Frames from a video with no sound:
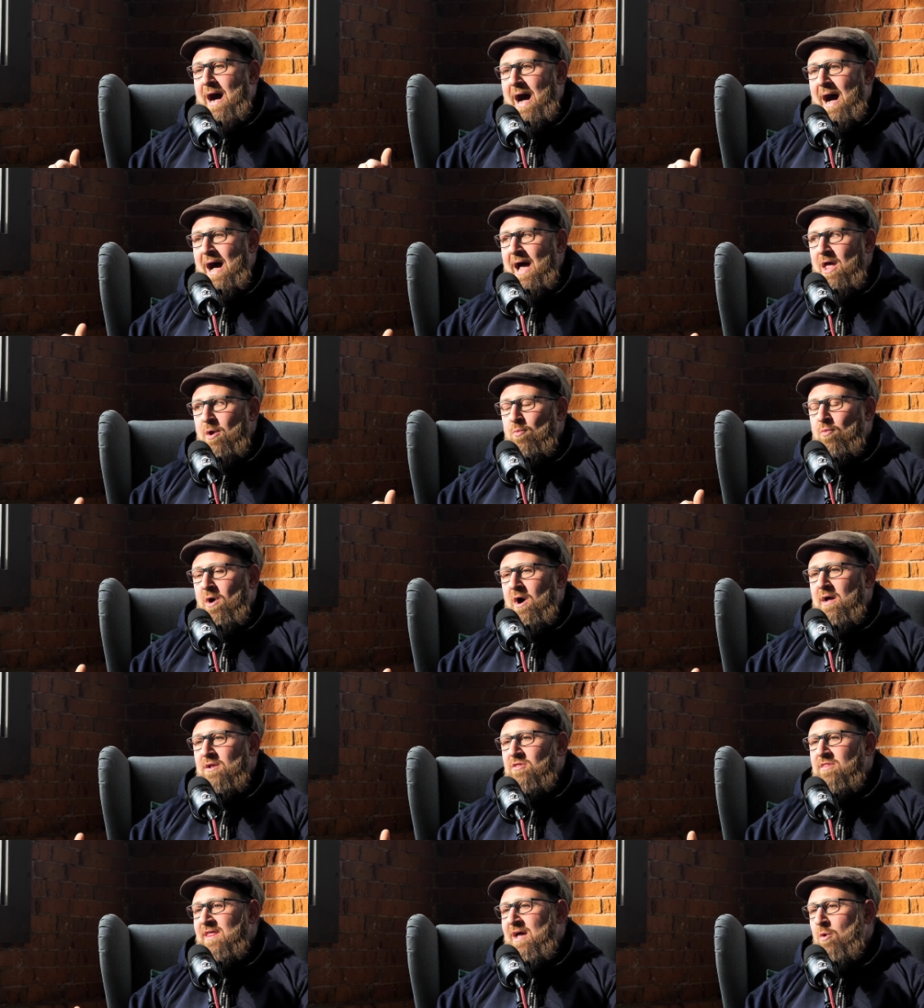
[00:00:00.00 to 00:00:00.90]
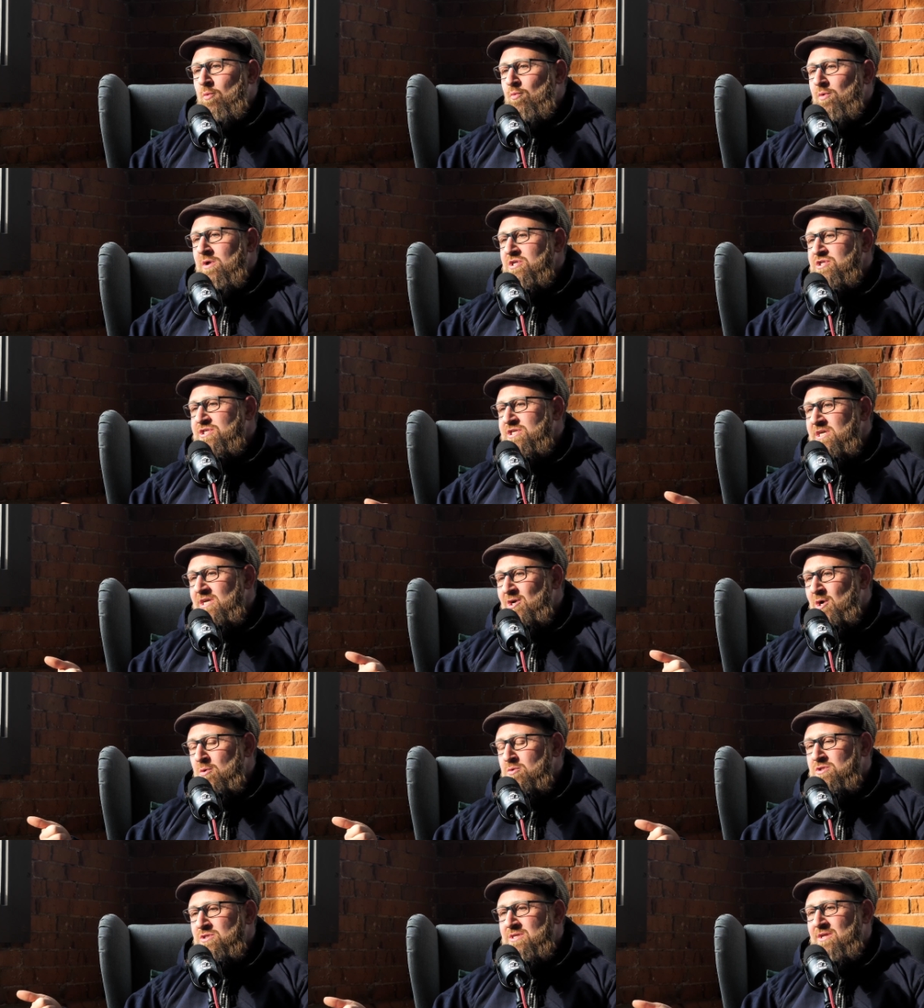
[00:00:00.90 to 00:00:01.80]
I want that when she
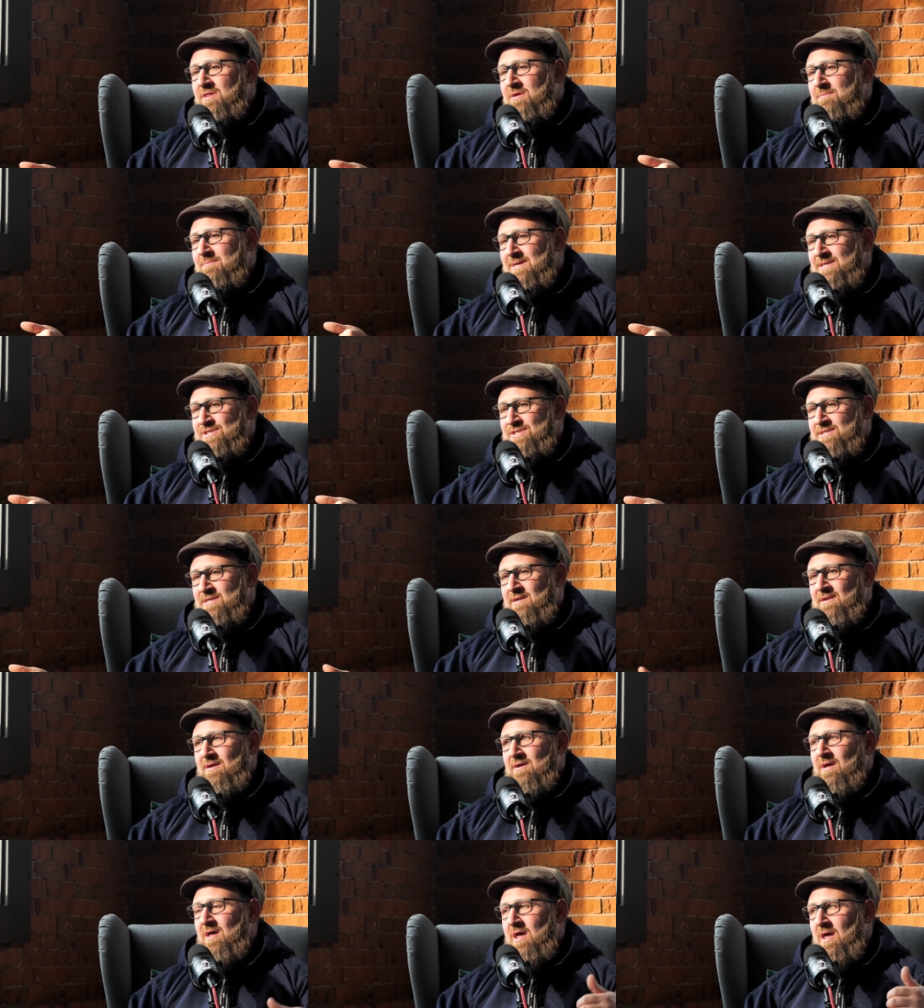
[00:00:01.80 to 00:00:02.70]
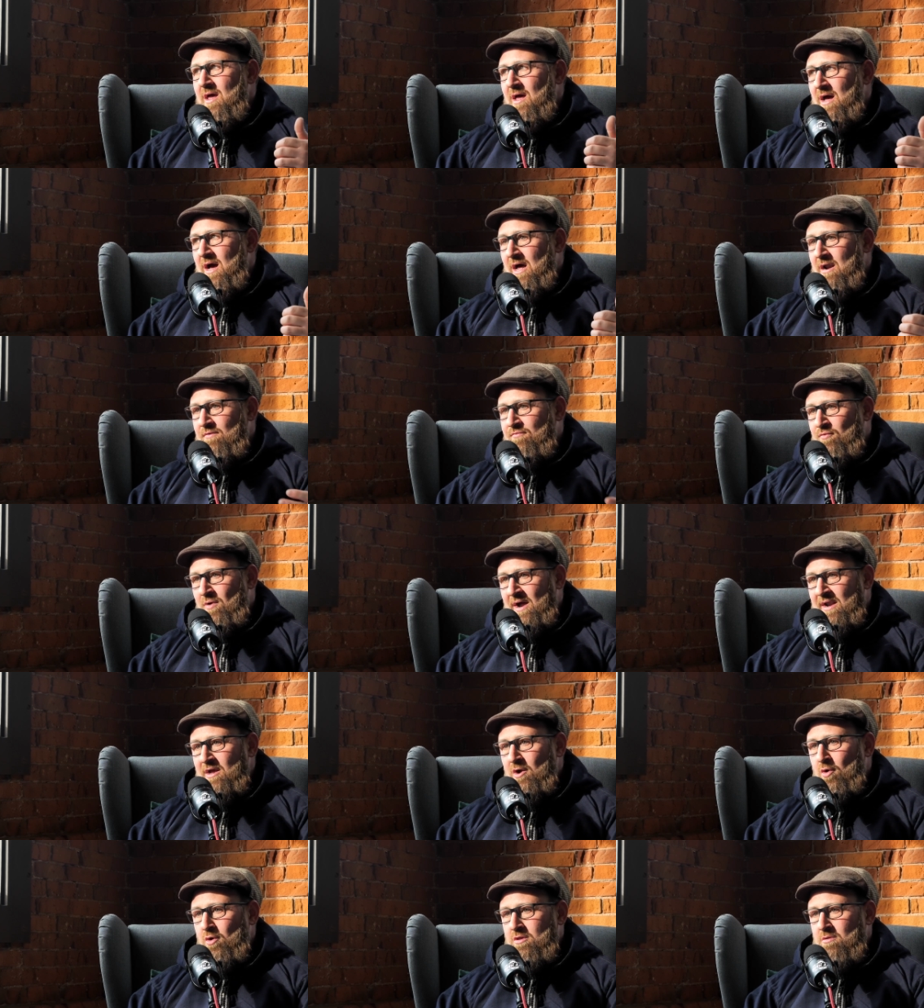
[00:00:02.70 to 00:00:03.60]
goes to the masjid, at a
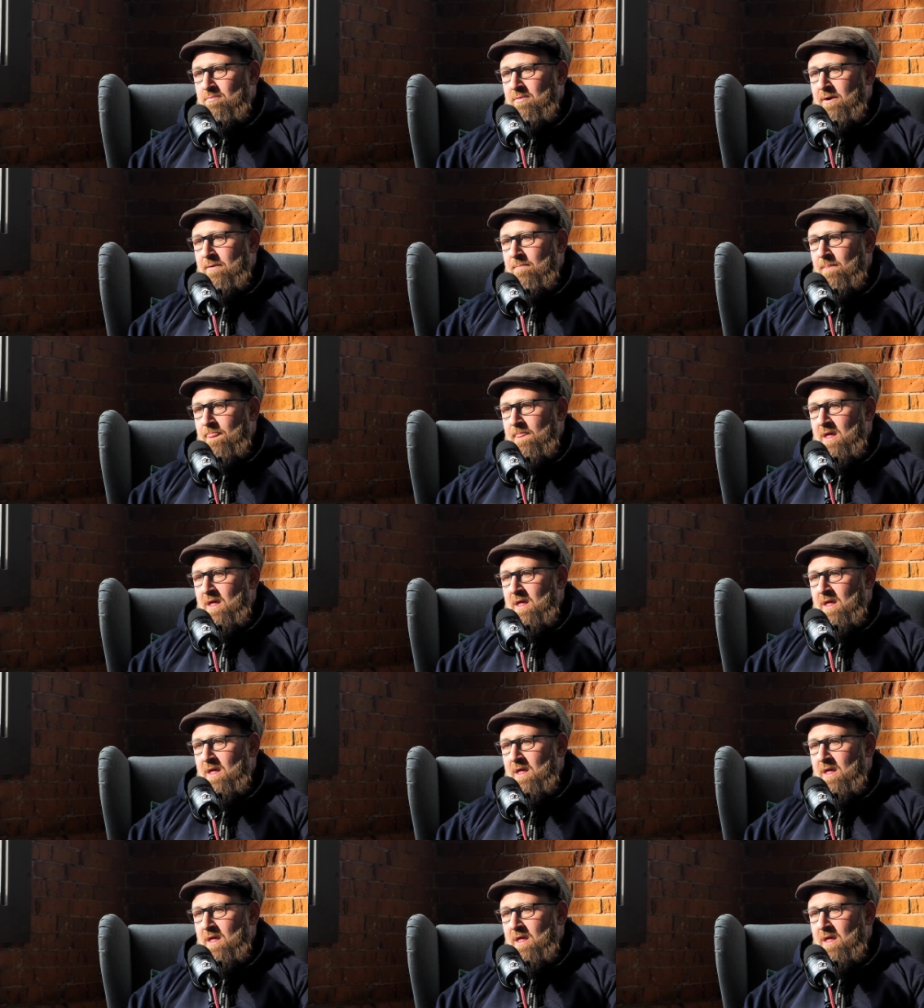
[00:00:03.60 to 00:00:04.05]
Friday khutbah